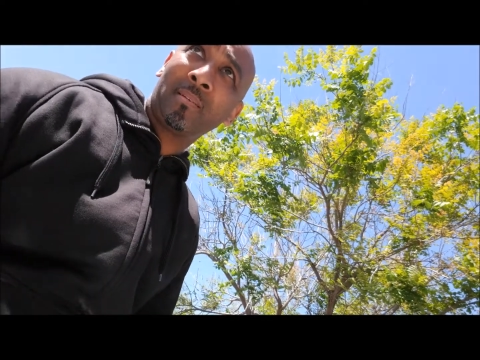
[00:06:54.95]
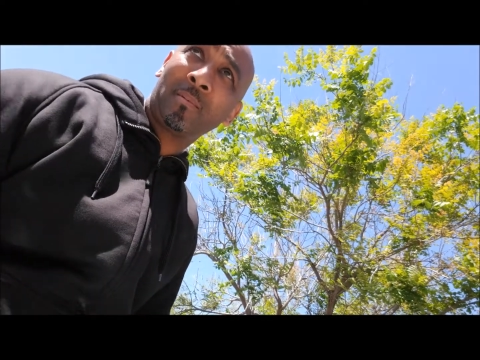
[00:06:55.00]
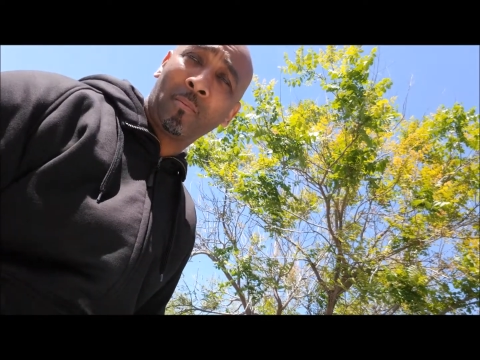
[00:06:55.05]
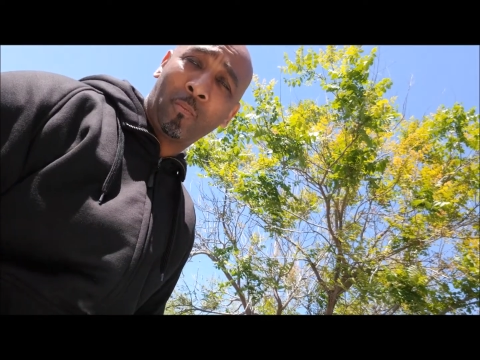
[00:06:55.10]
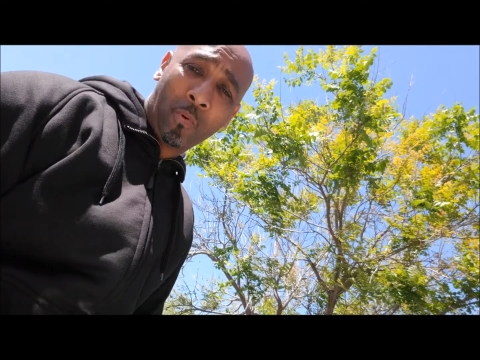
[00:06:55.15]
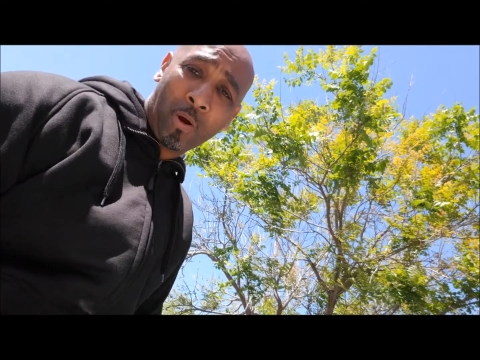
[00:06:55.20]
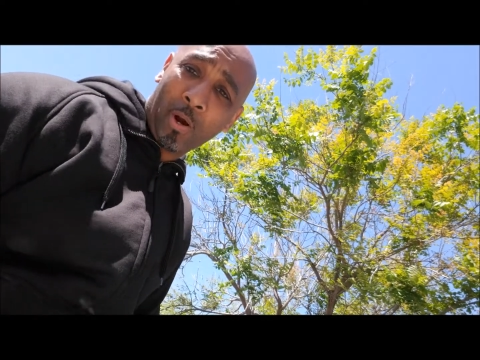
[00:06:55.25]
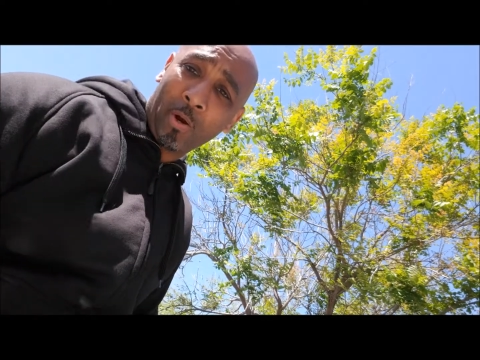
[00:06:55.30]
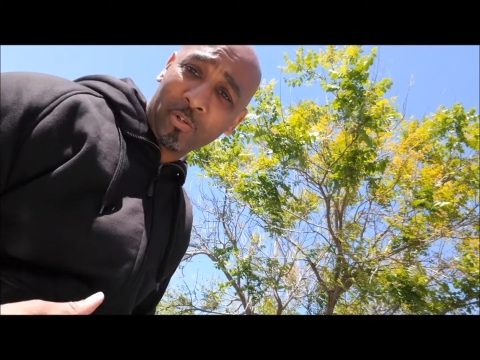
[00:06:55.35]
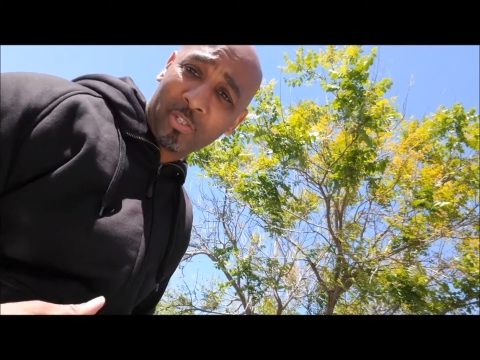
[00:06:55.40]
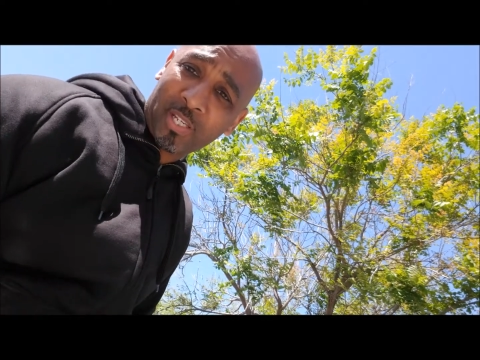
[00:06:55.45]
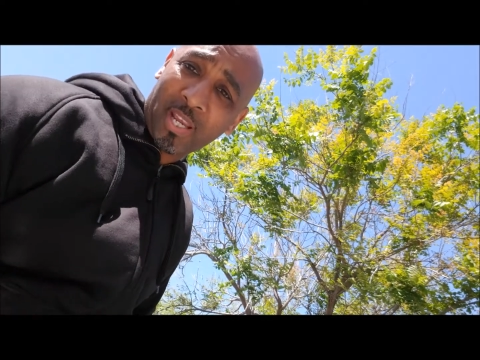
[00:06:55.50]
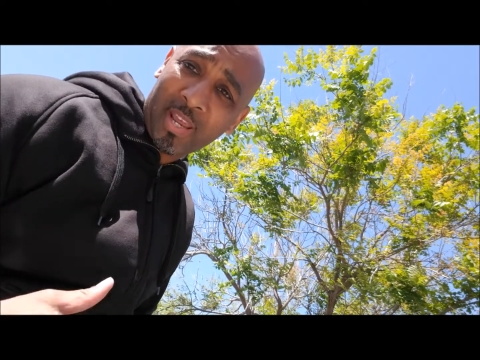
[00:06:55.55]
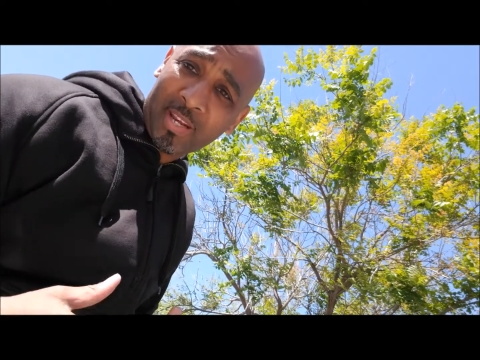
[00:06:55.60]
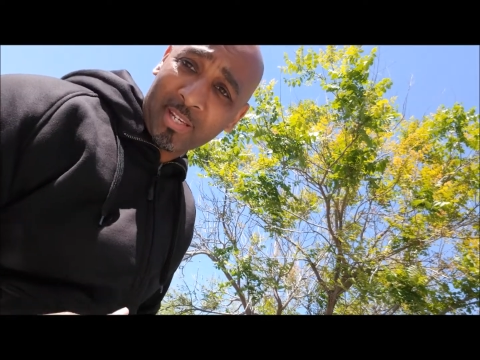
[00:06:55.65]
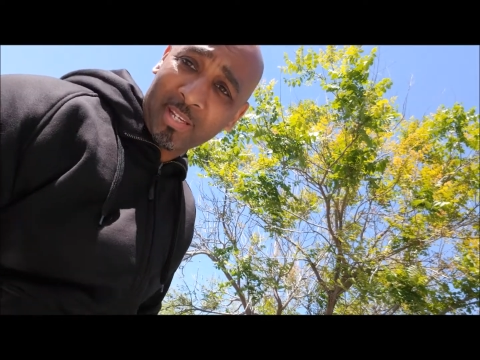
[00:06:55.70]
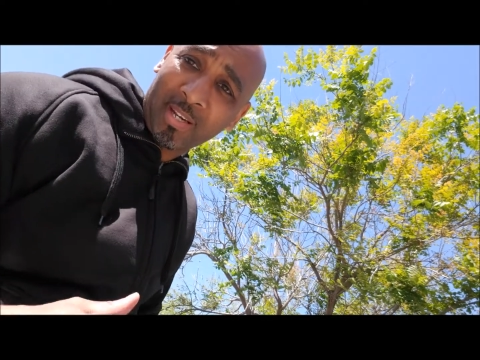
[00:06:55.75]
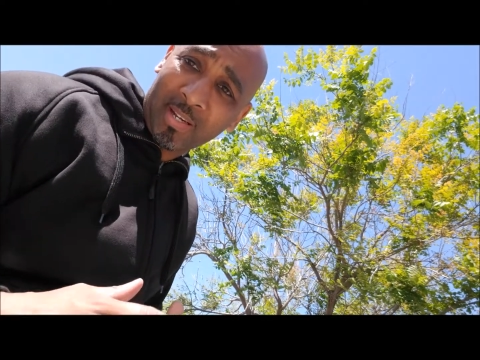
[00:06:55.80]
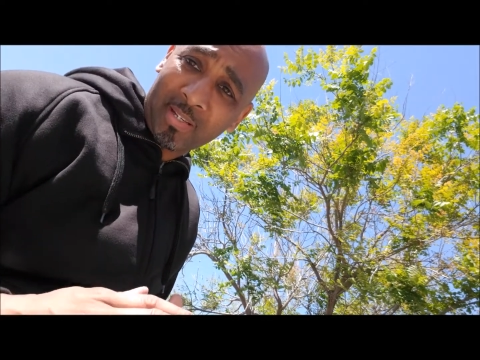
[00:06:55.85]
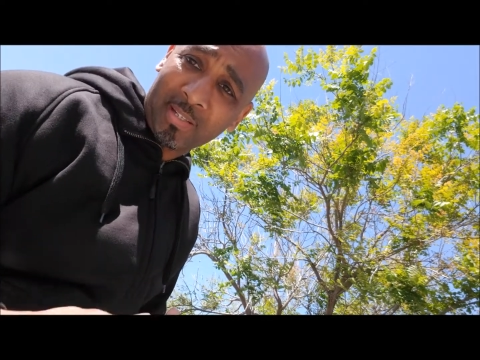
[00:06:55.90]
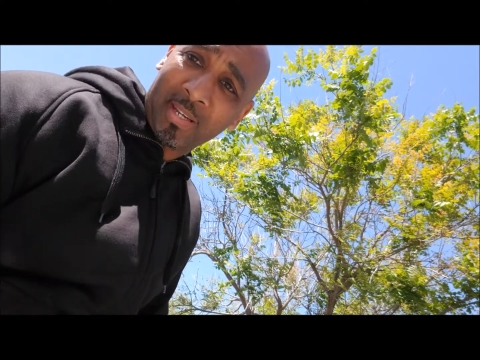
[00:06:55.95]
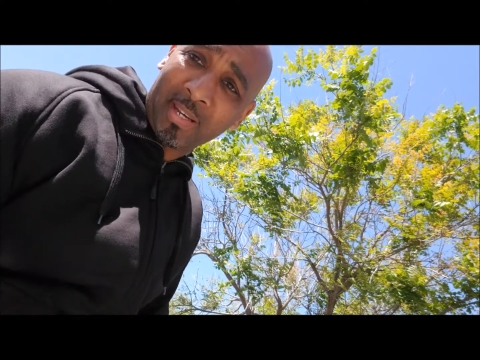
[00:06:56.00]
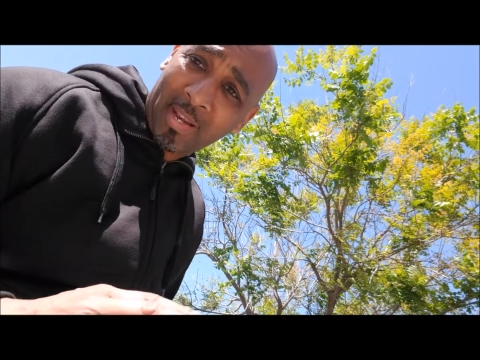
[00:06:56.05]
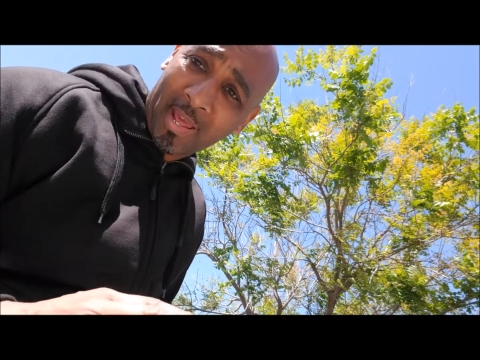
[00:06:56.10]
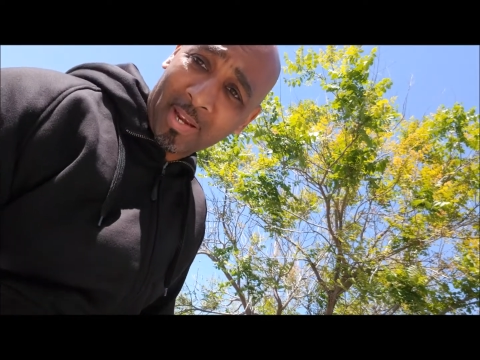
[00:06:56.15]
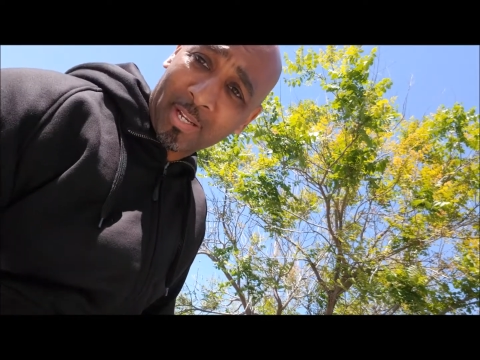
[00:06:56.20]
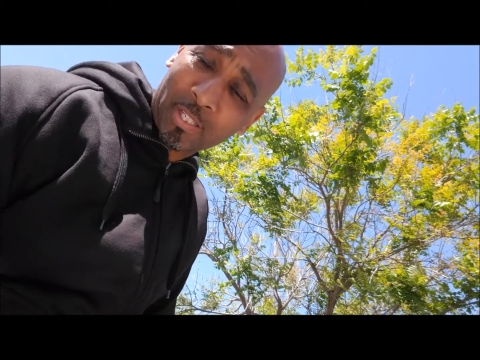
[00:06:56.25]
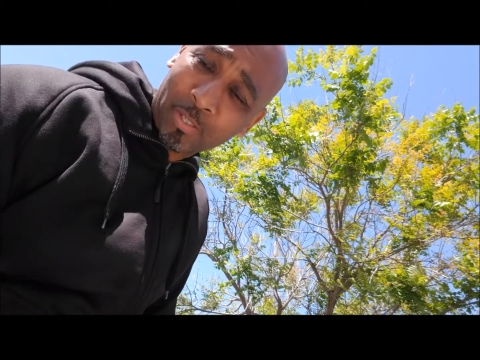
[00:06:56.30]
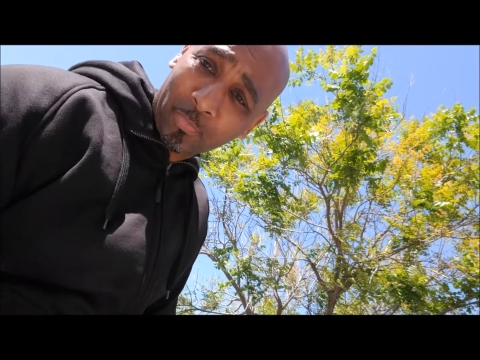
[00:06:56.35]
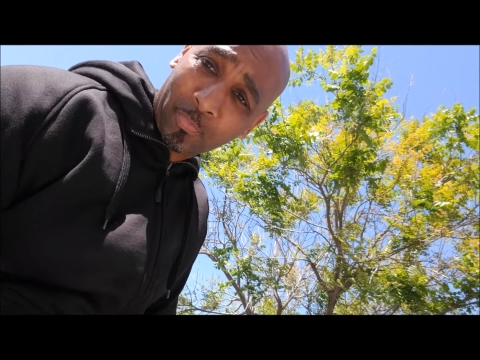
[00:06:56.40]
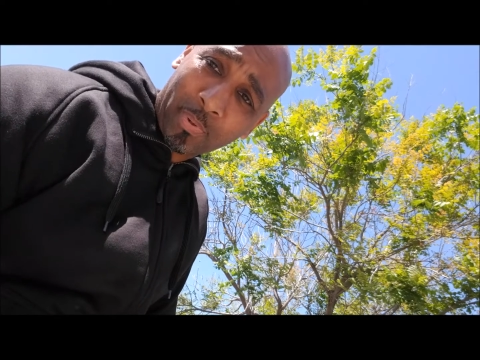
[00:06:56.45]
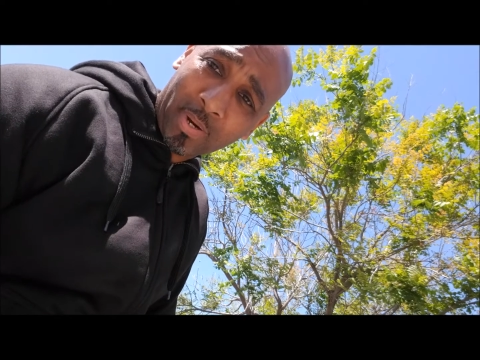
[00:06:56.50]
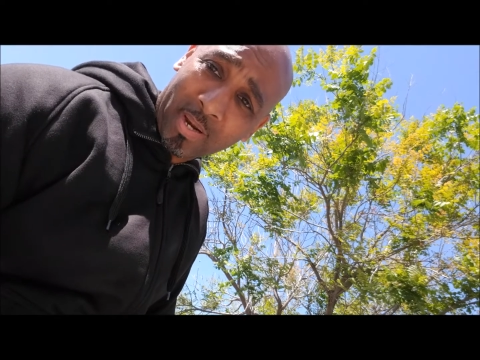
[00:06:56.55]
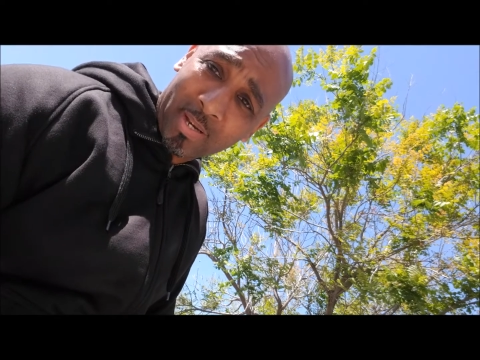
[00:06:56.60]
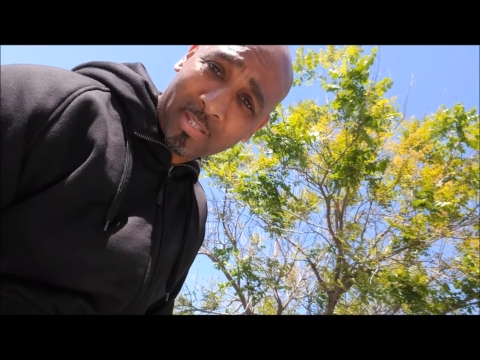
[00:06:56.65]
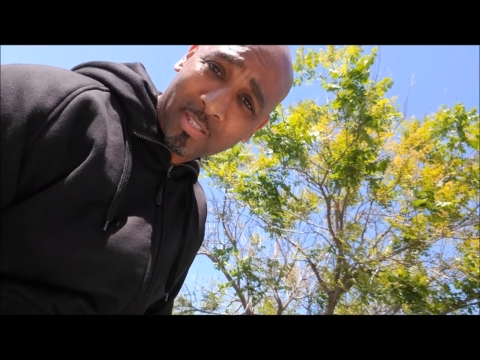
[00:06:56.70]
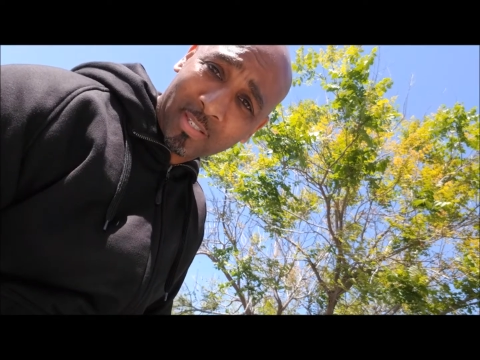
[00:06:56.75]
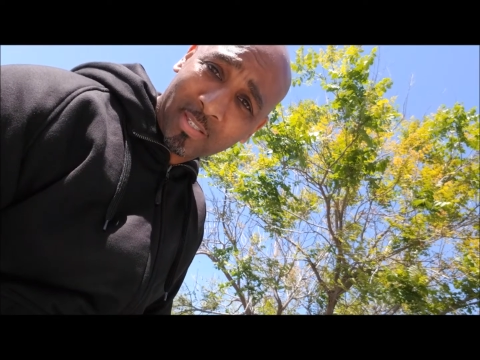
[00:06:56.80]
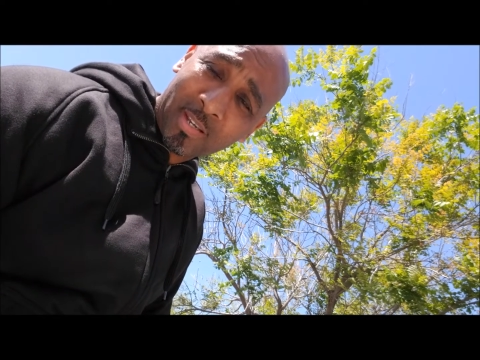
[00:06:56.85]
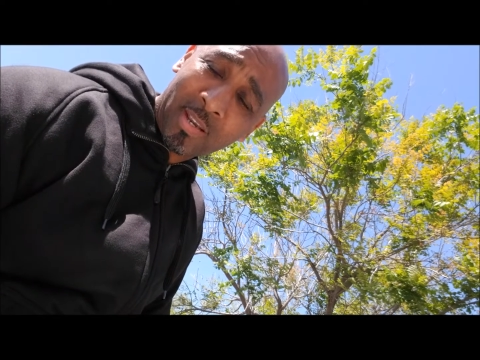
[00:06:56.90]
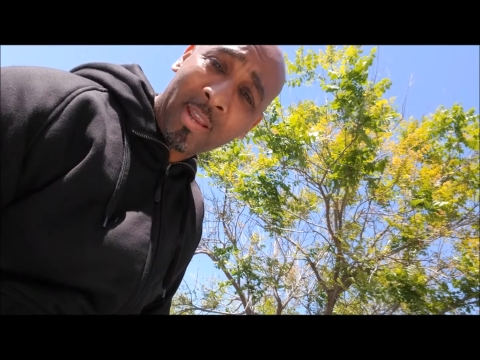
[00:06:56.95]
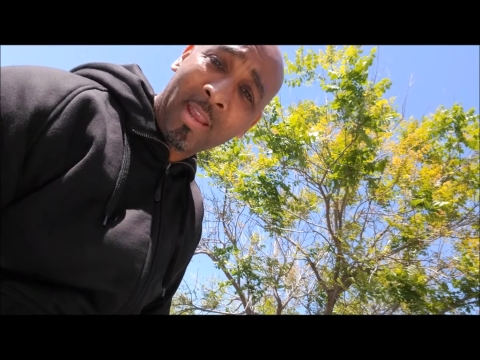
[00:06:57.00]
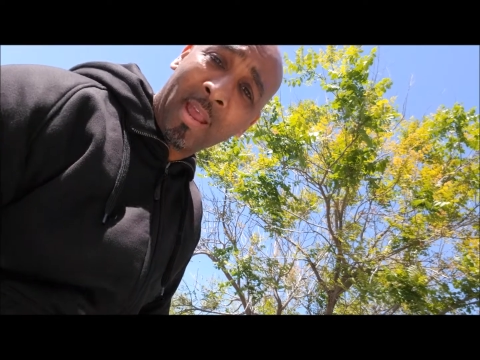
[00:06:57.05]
words cannot express